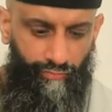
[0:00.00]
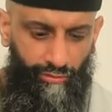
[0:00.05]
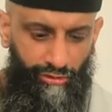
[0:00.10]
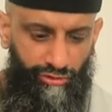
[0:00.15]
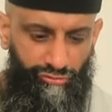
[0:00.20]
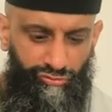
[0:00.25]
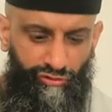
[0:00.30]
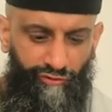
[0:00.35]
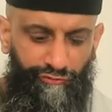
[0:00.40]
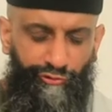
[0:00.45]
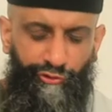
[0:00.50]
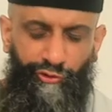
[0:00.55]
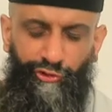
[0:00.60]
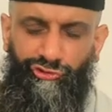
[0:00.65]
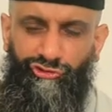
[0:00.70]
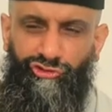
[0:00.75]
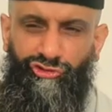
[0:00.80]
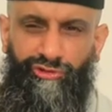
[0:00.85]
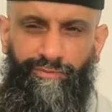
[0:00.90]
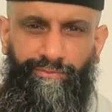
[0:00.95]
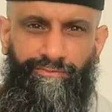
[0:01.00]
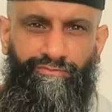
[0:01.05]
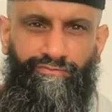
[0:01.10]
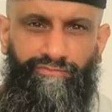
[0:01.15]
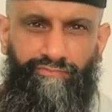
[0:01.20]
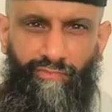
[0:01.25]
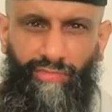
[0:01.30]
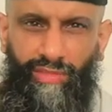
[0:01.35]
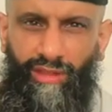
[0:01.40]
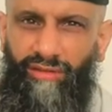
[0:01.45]
The soft crunch
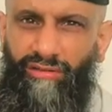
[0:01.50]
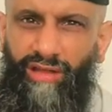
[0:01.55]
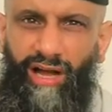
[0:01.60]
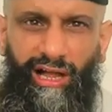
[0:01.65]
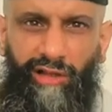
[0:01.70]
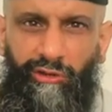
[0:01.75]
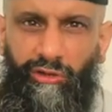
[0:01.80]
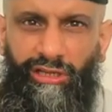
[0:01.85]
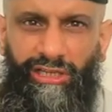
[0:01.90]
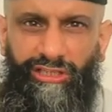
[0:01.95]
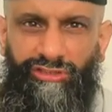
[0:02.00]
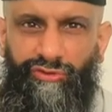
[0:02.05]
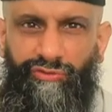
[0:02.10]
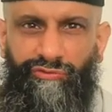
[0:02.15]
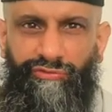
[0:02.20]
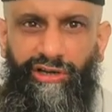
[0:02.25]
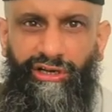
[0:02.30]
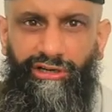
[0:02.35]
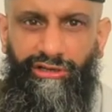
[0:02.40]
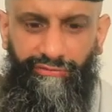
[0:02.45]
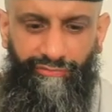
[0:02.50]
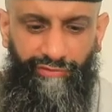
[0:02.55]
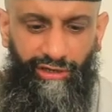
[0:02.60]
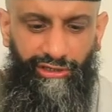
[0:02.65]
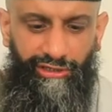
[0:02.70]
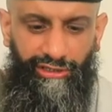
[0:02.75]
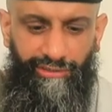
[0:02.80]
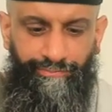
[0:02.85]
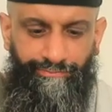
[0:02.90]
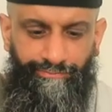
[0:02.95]
the outlay is very,
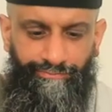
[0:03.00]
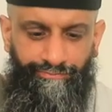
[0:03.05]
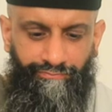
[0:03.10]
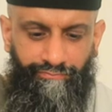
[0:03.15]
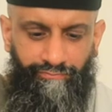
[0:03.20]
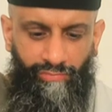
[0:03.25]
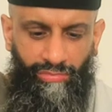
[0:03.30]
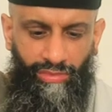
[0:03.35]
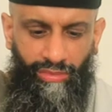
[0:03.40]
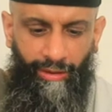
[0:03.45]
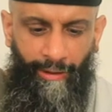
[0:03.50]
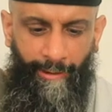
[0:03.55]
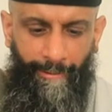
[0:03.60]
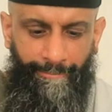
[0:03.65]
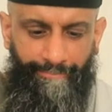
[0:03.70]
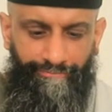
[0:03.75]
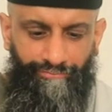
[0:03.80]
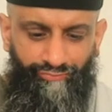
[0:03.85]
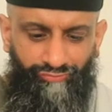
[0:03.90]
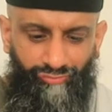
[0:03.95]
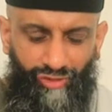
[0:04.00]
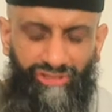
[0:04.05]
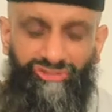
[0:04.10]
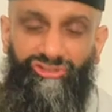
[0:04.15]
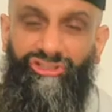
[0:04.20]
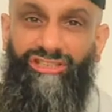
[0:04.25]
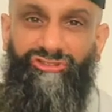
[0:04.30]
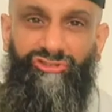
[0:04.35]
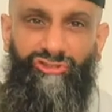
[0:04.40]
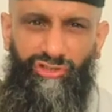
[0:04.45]
very
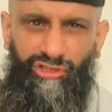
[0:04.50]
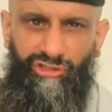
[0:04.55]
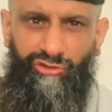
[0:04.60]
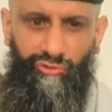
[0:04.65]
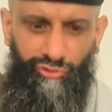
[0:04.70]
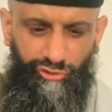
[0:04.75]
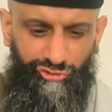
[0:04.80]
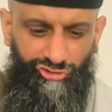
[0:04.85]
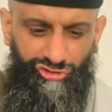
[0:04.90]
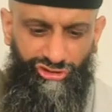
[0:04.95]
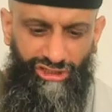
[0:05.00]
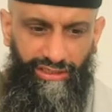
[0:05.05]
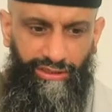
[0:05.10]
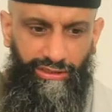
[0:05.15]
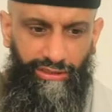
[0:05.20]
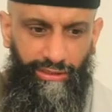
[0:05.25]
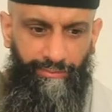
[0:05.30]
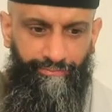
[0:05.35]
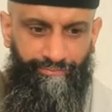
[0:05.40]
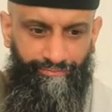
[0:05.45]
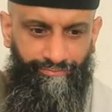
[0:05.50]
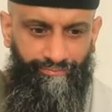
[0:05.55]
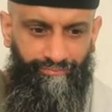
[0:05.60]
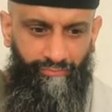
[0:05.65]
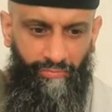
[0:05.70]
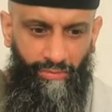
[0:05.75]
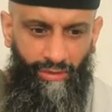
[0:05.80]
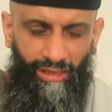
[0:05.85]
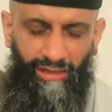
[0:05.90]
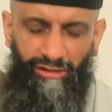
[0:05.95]
gentle and crunchy.
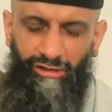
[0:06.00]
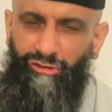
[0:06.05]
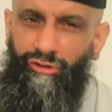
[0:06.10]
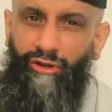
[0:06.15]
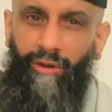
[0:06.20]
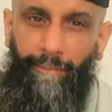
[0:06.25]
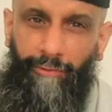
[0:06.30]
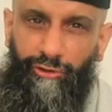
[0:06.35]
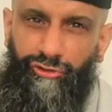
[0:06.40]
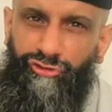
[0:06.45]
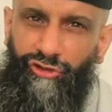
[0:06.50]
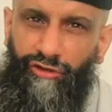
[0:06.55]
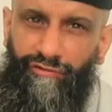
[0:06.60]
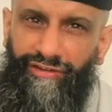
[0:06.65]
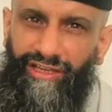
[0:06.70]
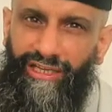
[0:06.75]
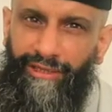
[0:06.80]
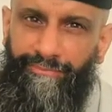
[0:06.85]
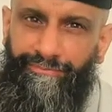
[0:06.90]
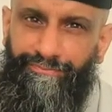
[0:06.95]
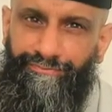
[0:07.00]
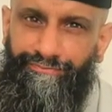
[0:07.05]
There's not much of it.